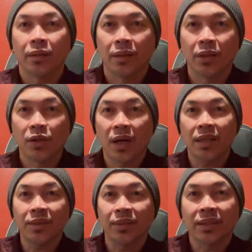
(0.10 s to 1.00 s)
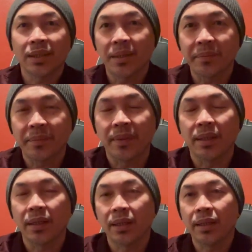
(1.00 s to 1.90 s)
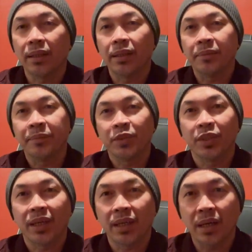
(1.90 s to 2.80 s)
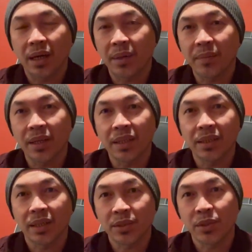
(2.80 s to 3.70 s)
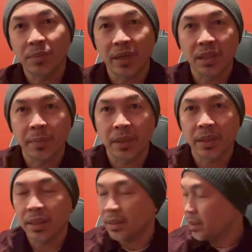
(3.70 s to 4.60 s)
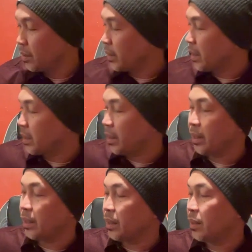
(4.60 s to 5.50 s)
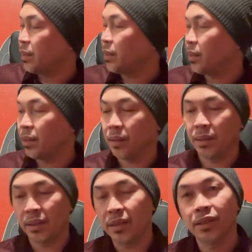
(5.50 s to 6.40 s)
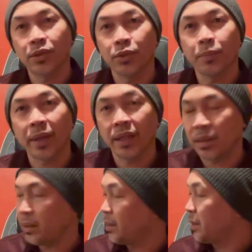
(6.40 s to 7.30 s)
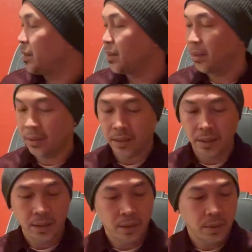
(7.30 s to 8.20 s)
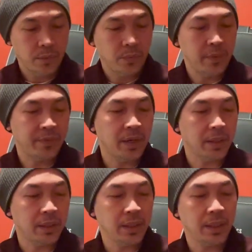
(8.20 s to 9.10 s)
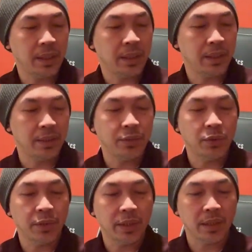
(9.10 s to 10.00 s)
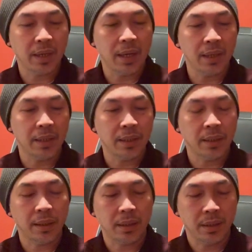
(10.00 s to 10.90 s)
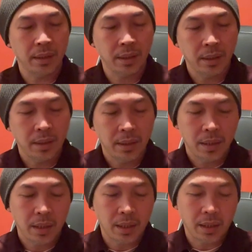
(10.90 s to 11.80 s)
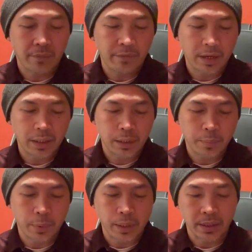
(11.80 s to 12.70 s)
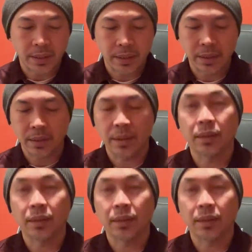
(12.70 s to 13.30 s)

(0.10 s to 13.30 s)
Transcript: Hello guys, what's up? Today I'm gonna share to you my experience regarding these two pedals. We've got here the Sonicake Vexpress.